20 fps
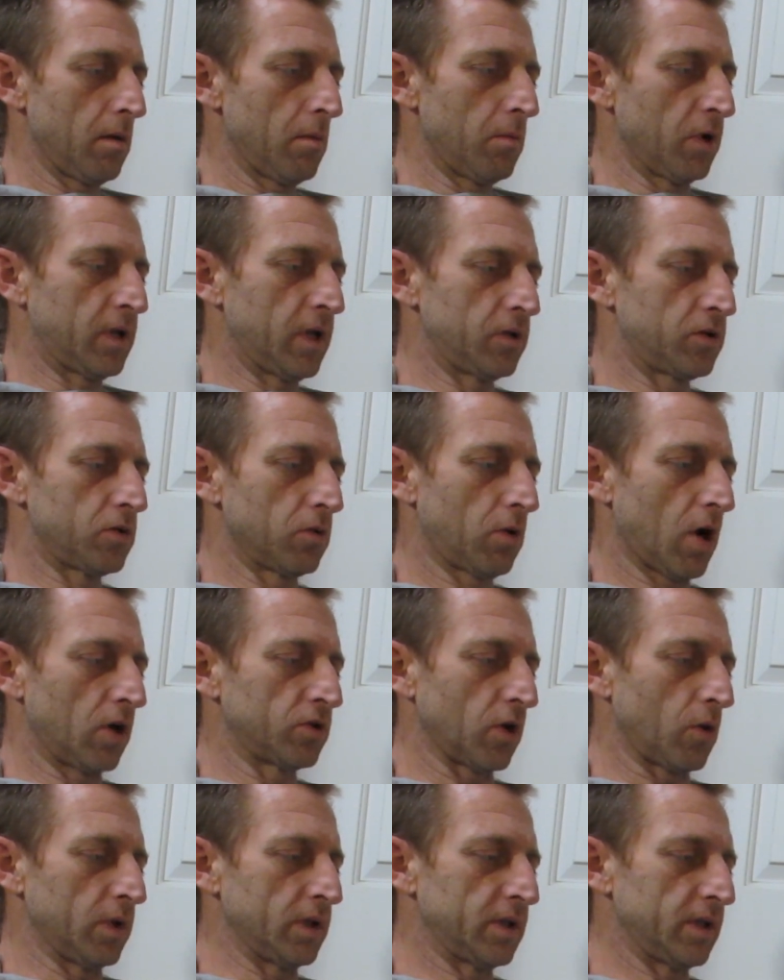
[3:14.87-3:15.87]
potential
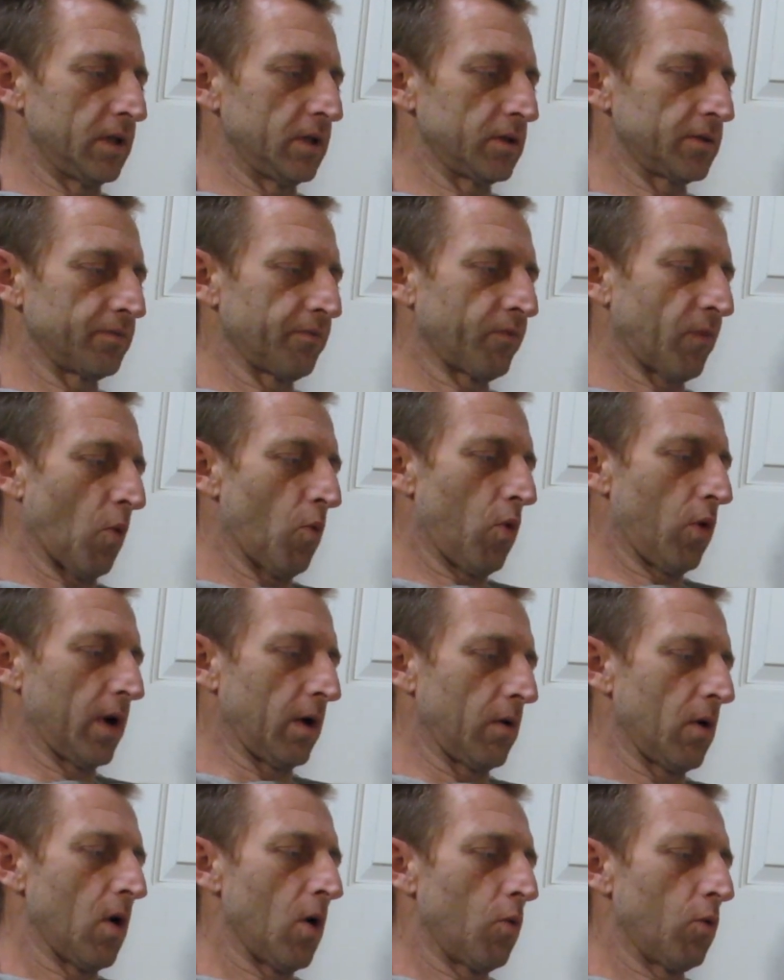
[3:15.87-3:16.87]
consequences.
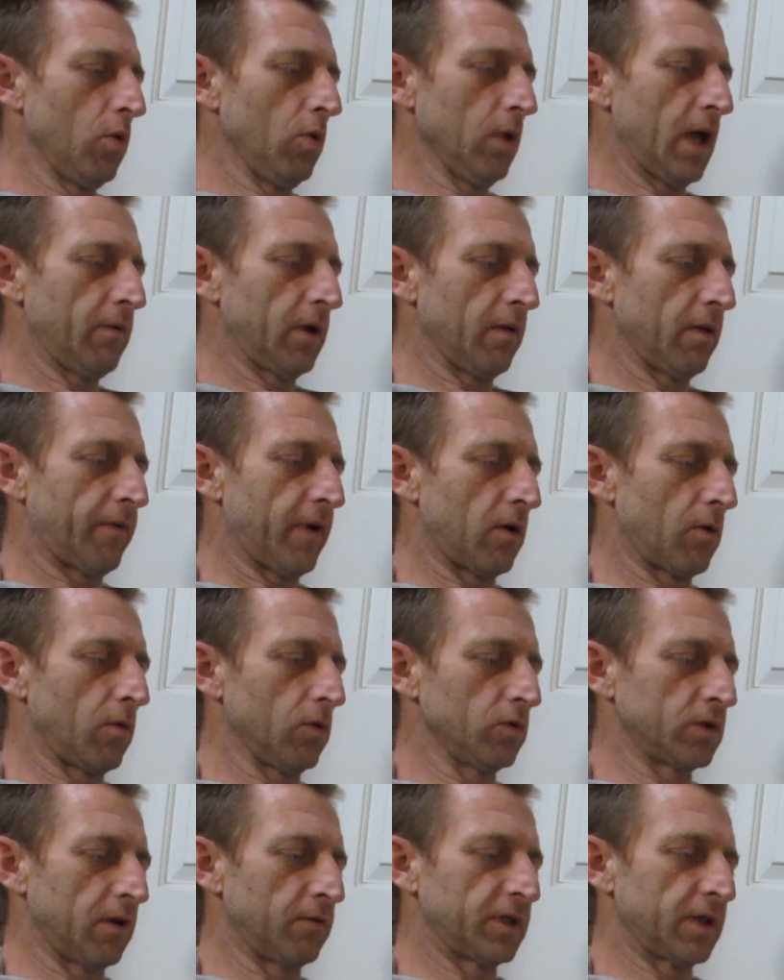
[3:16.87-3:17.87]
Warning: Rule 11 of the Federal
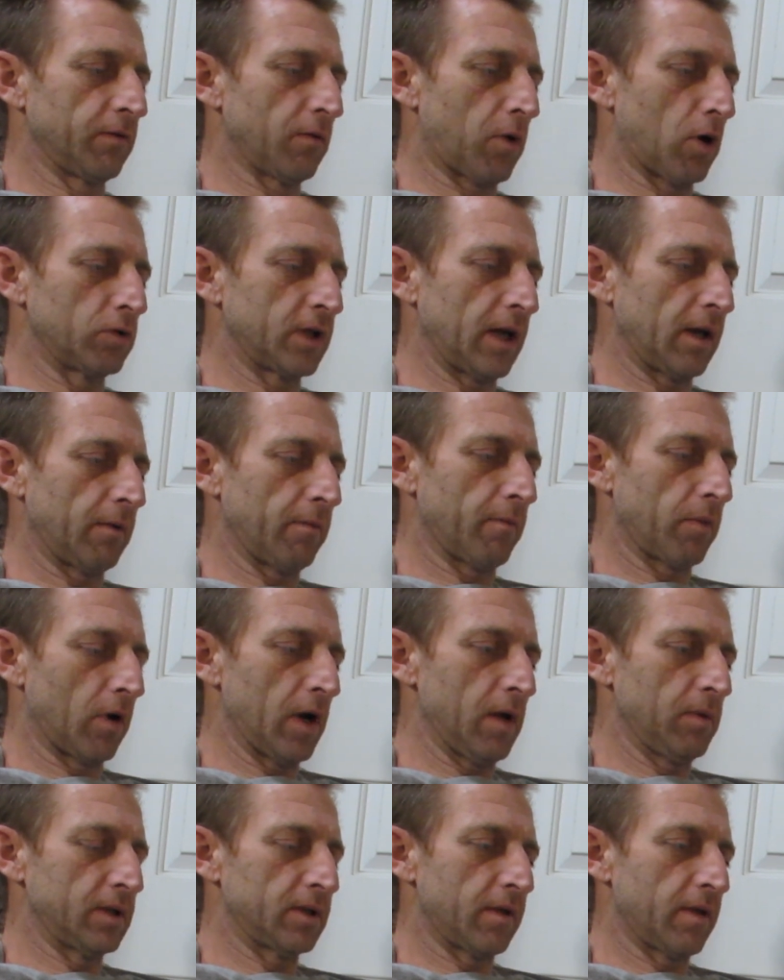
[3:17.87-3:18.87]
Rules of Civil Procedure
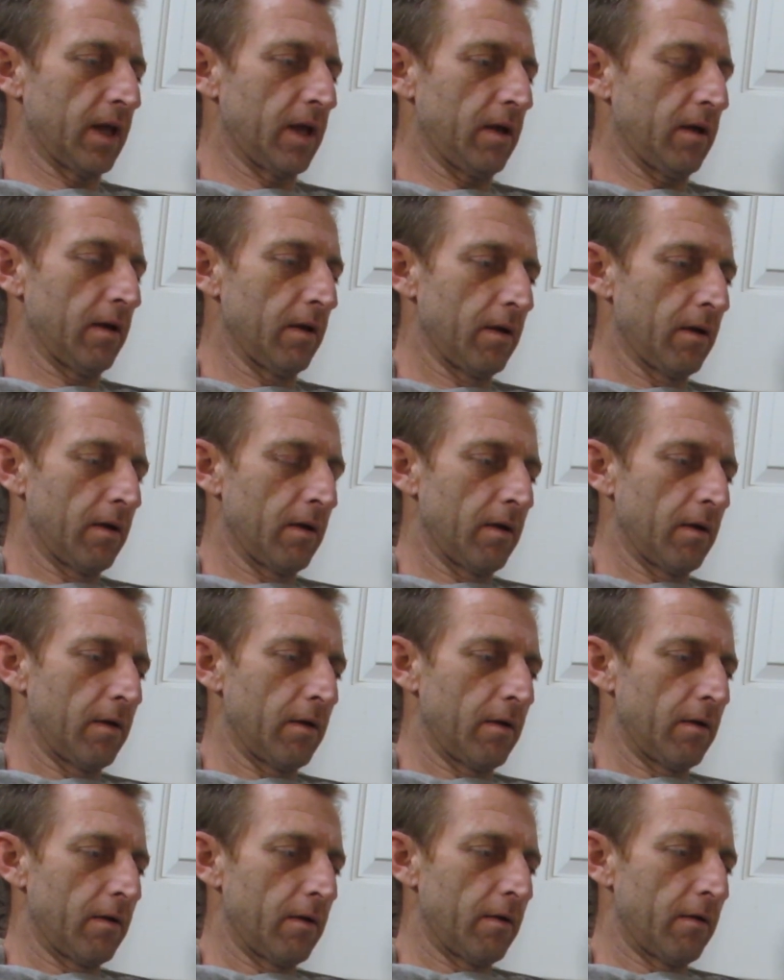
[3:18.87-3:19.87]
prohibits the
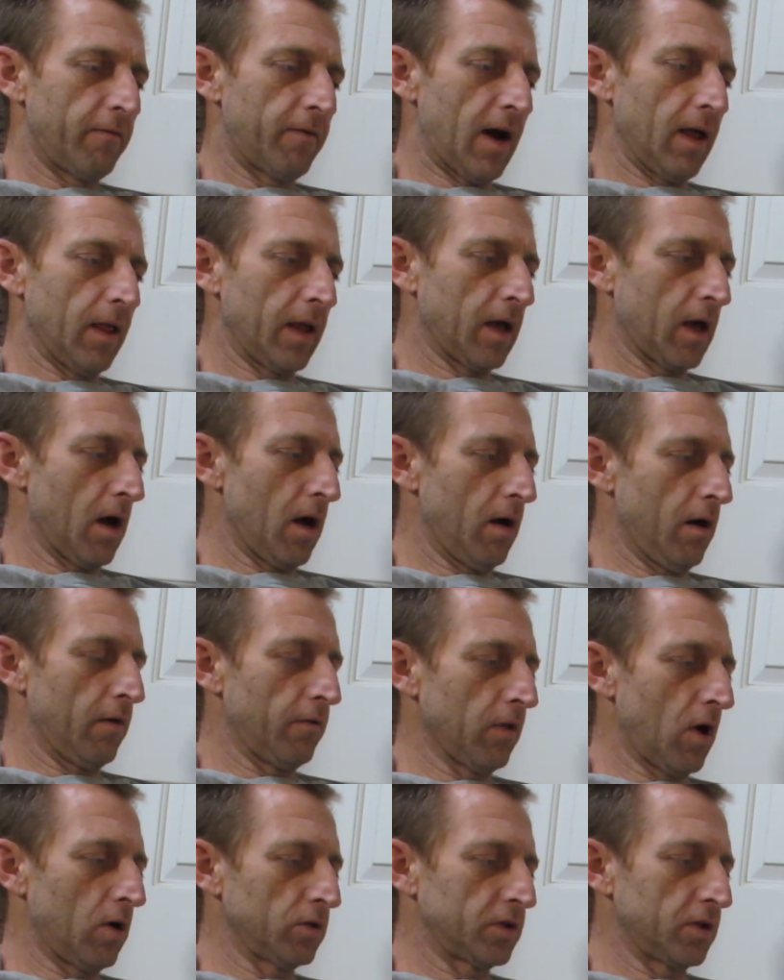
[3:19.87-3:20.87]
filing
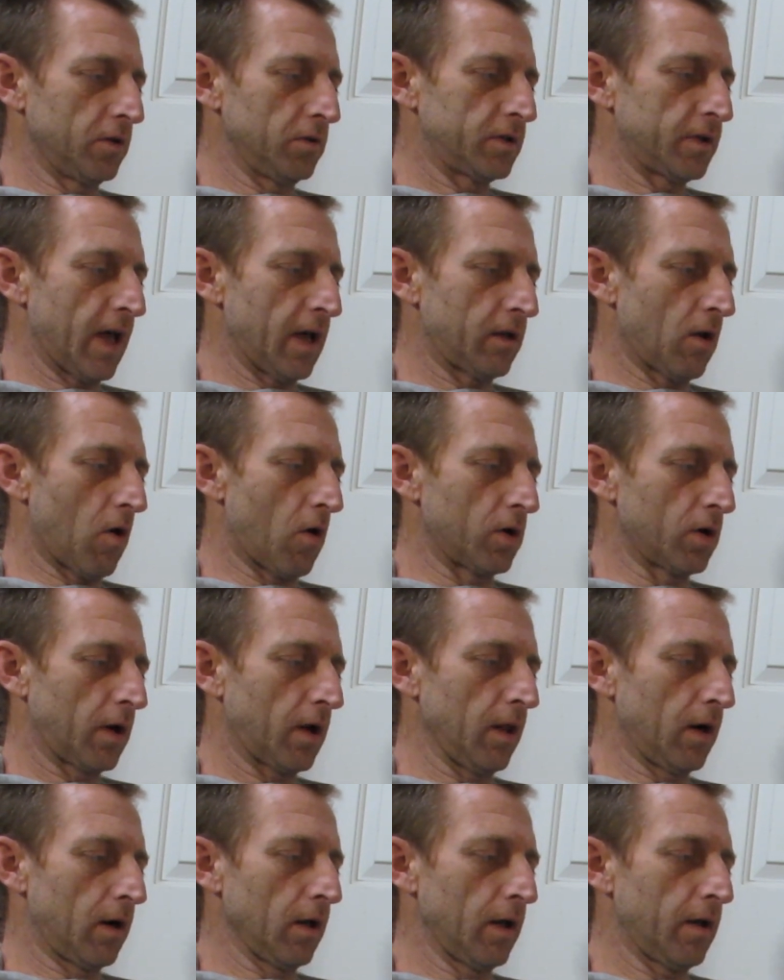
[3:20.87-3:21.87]
of lawsuits that are
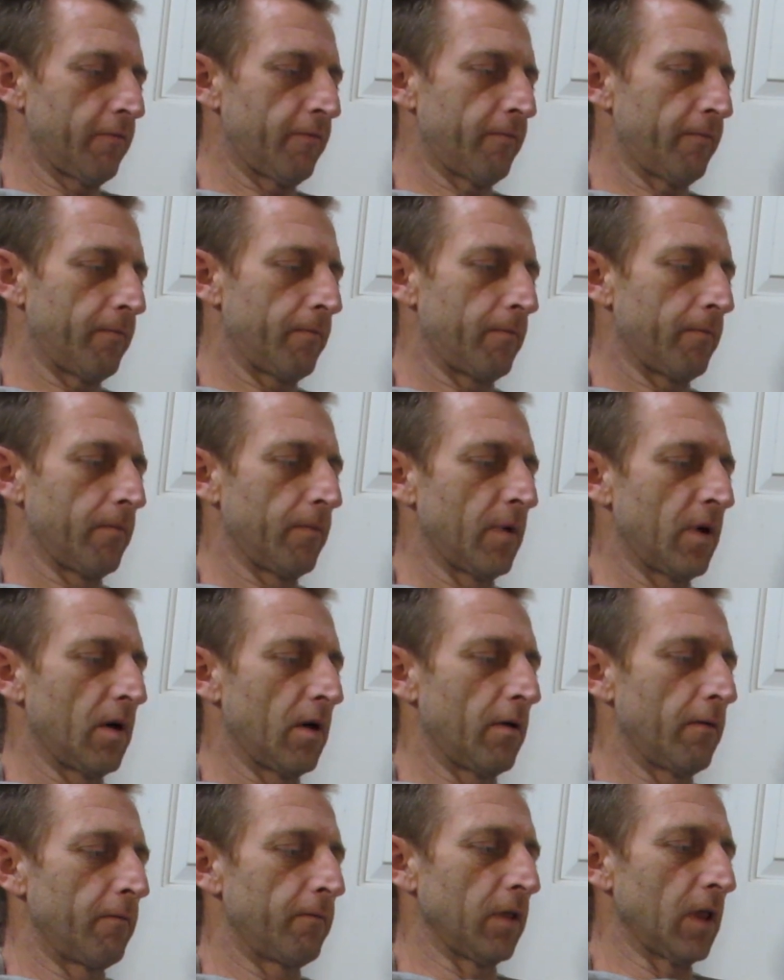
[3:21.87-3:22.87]
clearly
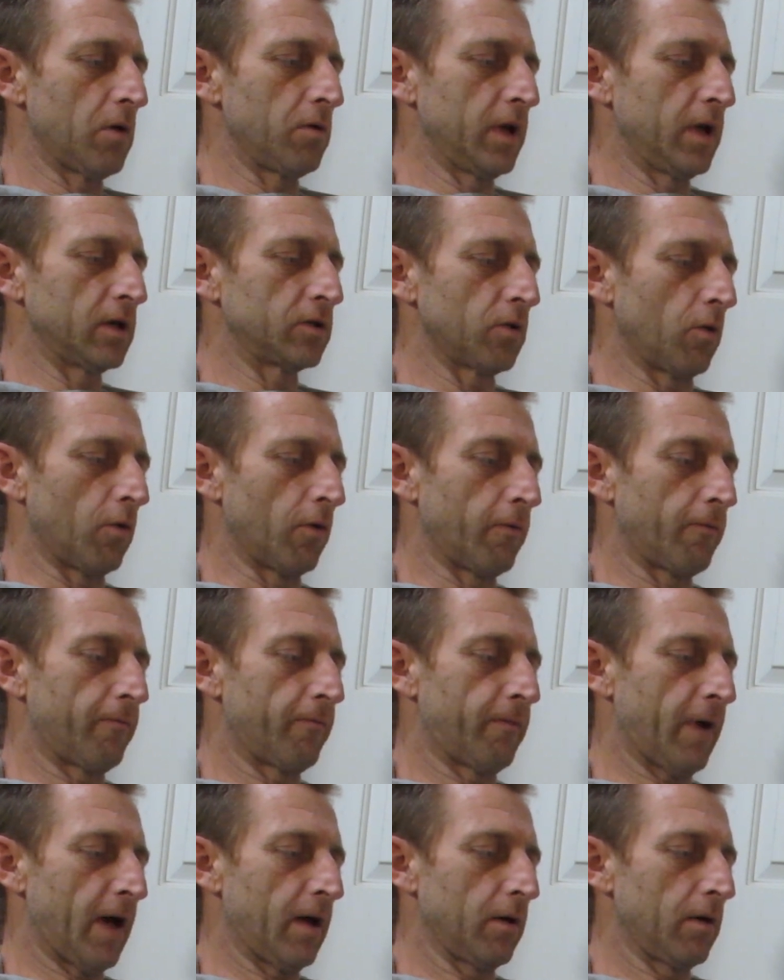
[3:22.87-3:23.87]
felonious or
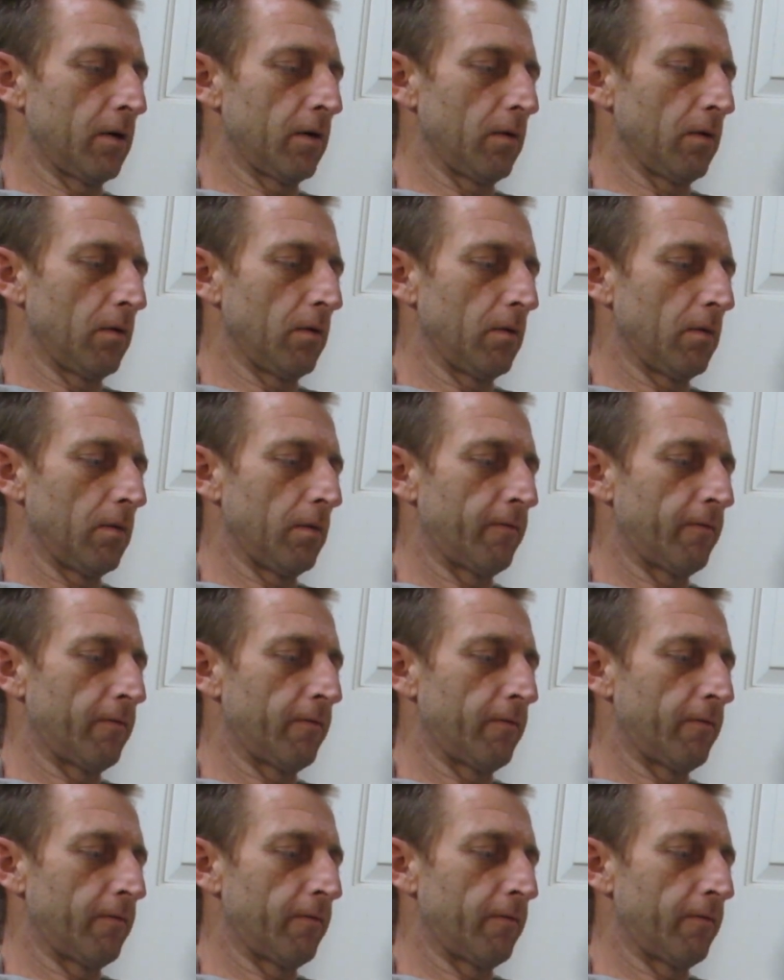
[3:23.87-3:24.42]
filed